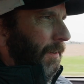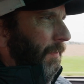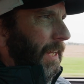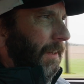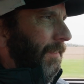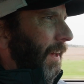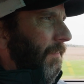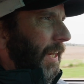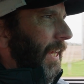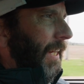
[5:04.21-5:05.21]
of
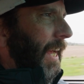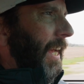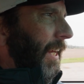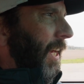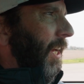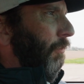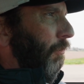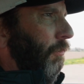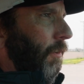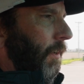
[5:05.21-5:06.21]
87, 88-ish,
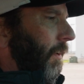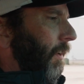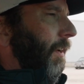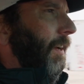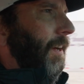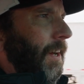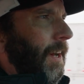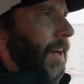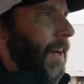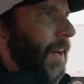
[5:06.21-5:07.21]

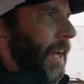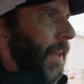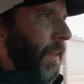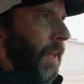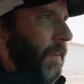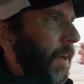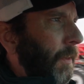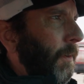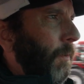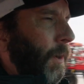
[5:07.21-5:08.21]
and then the
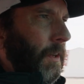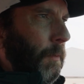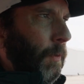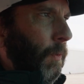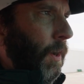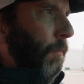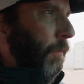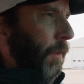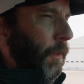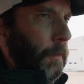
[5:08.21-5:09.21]
other one, number one, was
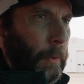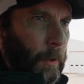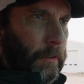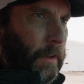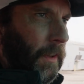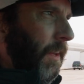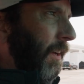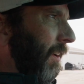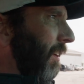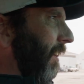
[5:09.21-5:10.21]
another Porsche, the